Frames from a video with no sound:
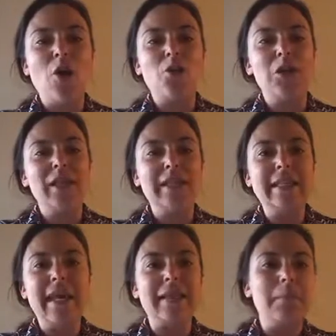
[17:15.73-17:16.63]
really
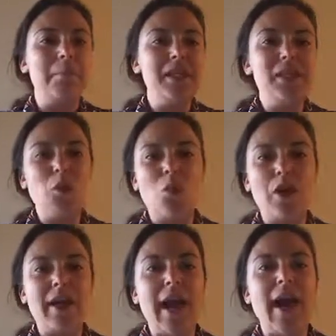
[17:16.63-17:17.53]
take the busy
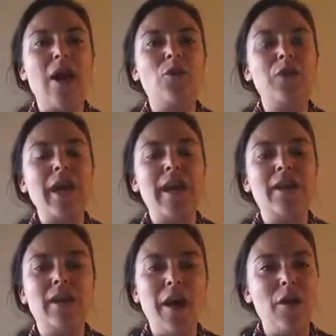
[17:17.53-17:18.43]
work out
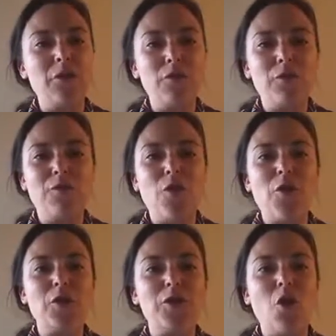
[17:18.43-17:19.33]
and allow you to
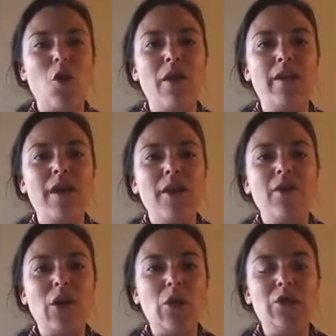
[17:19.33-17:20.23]
focus on
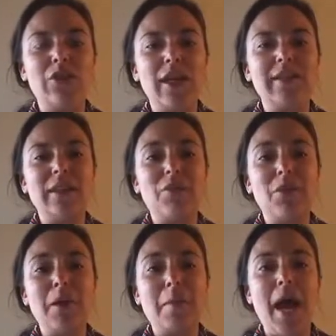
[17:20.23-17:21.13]
those things that
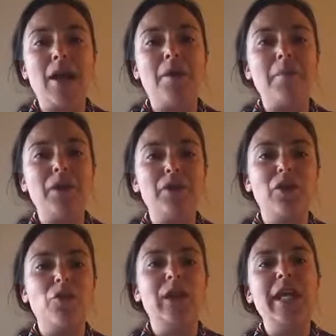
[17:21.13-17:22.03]
really matter,
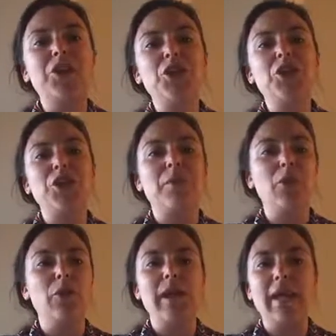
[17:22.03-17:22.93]
building relationship,
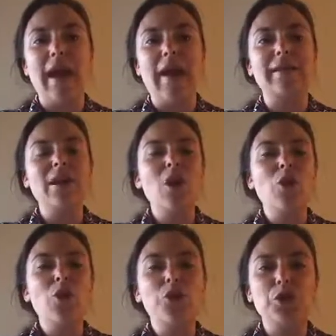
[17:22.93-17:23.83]
looking at
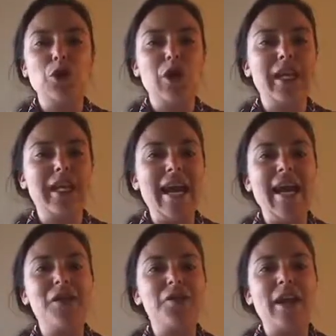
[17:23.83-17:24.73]
who's not
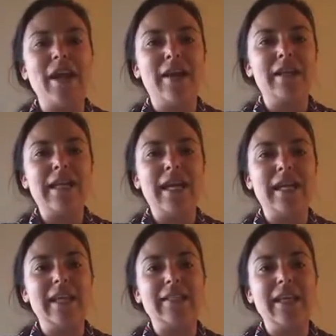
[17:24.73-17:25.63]
engaged, and
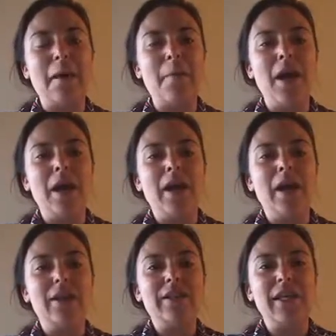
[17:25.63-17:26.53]
taking some
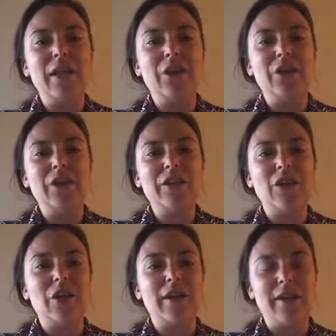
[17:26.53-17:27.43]
tailored and
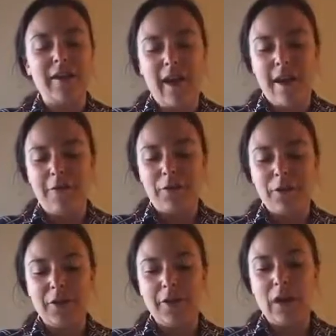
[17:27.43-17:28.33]
targeted
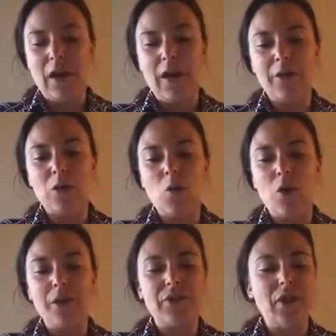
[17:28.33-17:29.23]
efforts
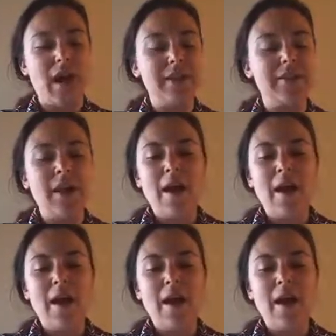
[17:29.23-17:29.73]
towards that.